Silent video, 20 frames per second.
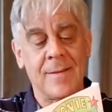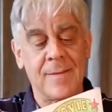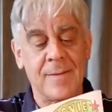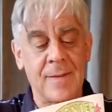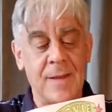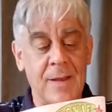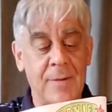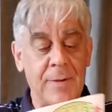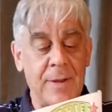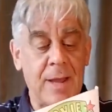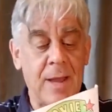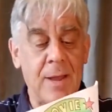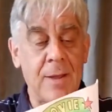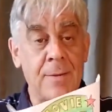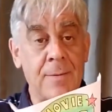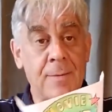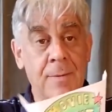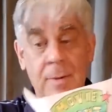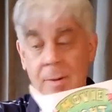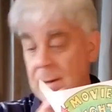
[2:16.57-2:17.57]
There we go.
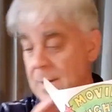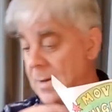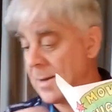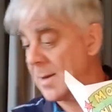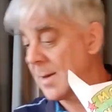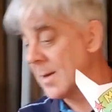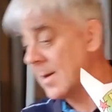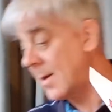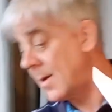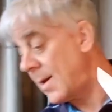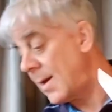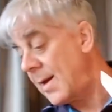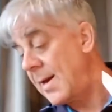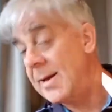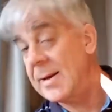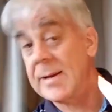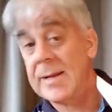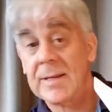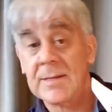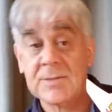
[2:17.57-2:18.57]

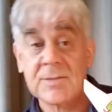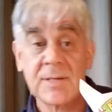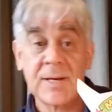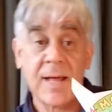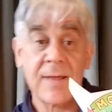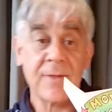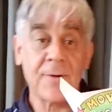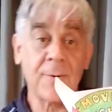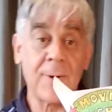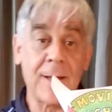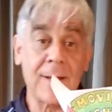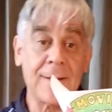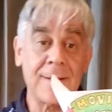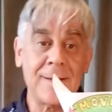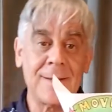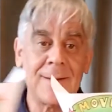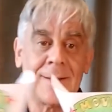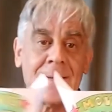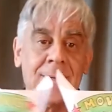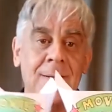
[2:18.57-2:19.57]
And here's another one.
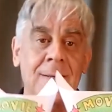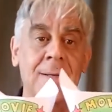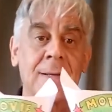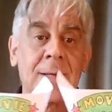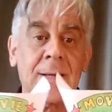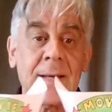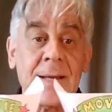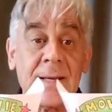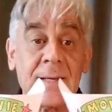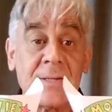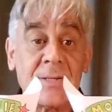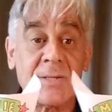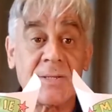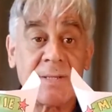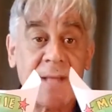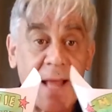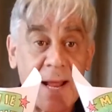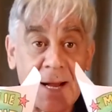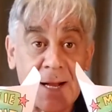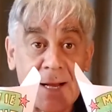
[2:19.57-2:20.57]

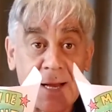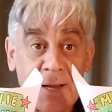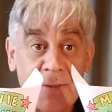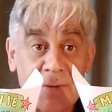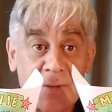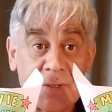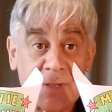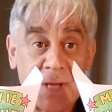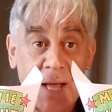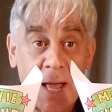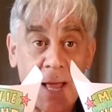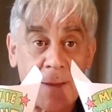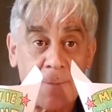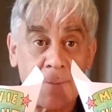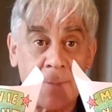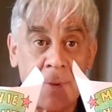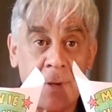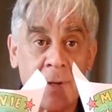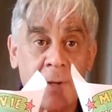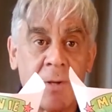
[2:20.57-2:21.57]
Exactly the same,
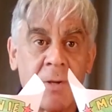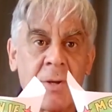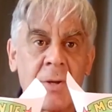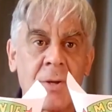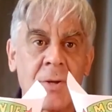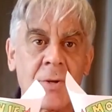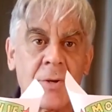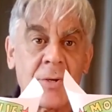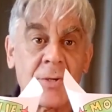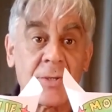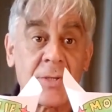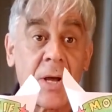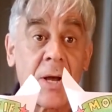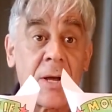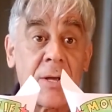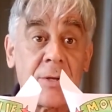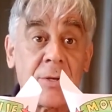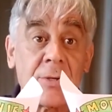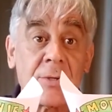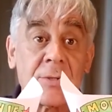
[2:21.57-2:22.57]
because I
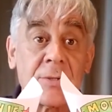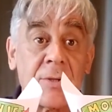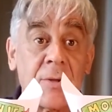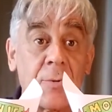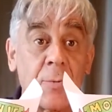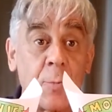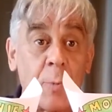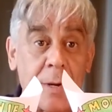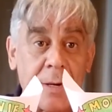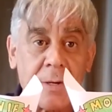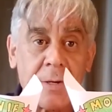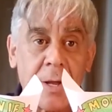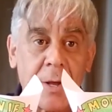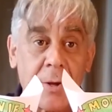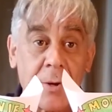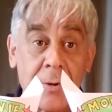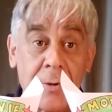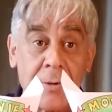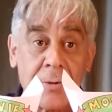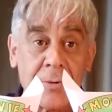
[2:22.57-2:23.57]
used the
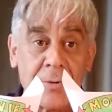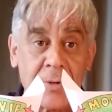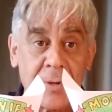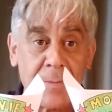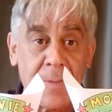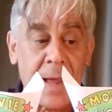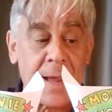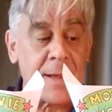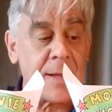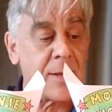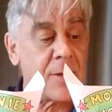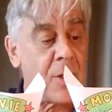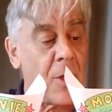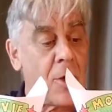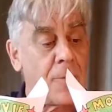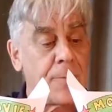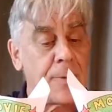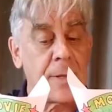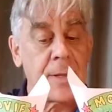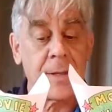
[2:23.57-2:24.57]
window to make a
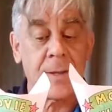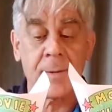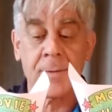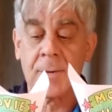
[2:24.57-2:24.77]
copy.